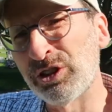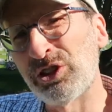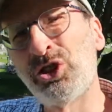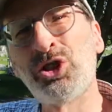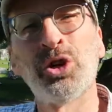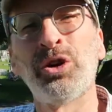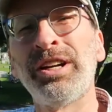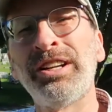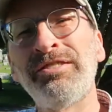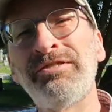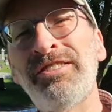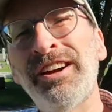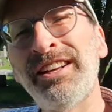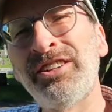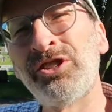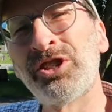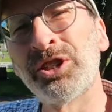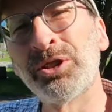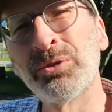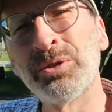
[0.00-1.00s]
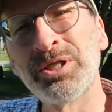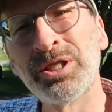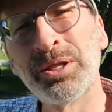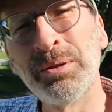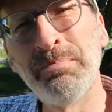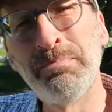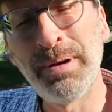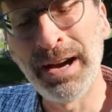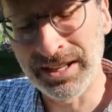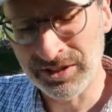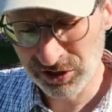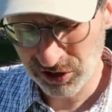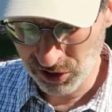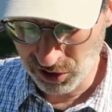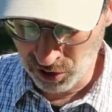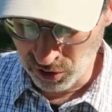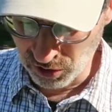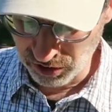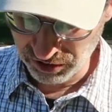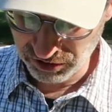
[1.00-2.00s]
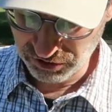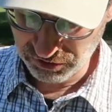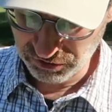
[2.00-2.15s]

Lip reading: joint venture was the best course